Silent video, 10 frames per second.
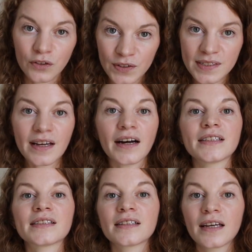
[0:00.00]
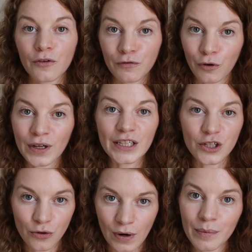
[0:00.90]
the sides for
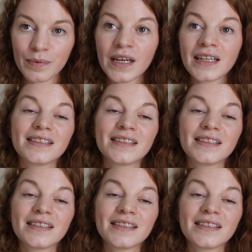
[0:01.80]
each rep.